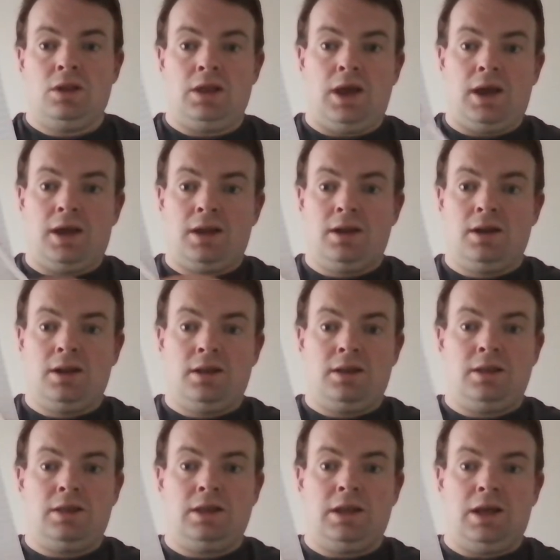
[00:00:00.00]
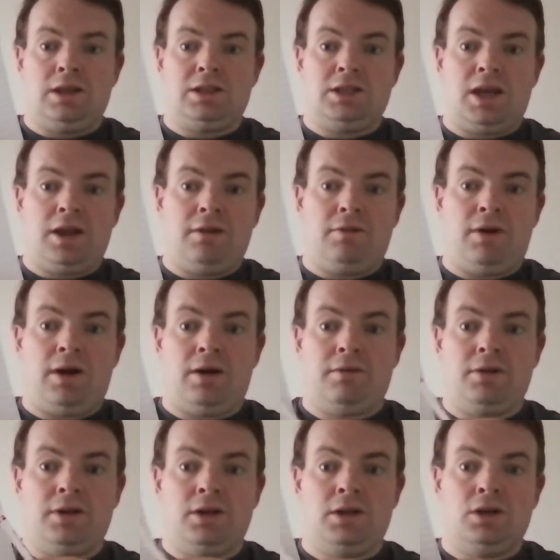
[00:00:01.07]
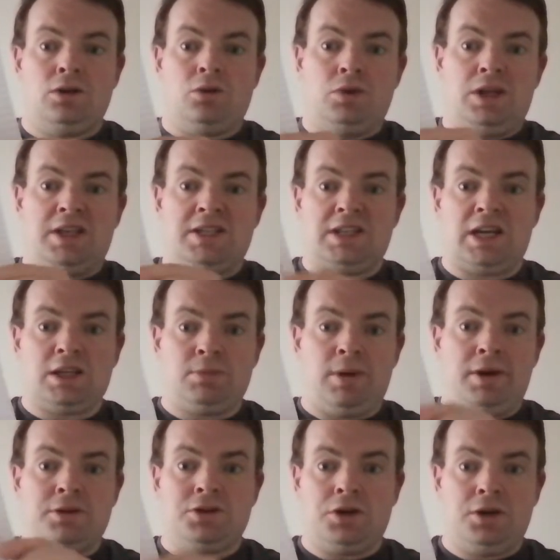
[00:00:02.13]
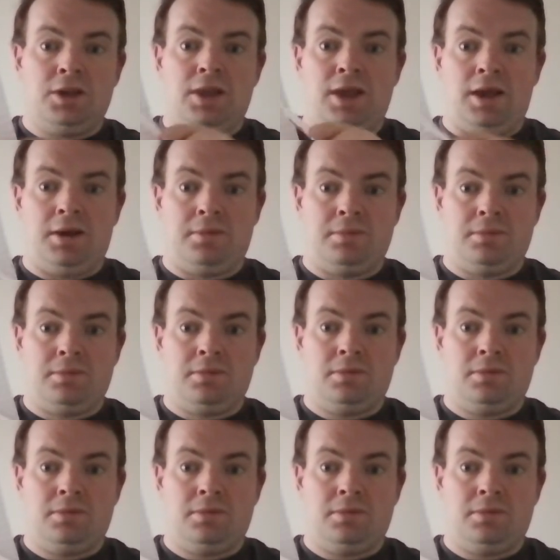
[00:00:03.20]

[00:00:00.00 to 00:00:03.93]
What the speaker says: then instead of having only 6 players out of the game,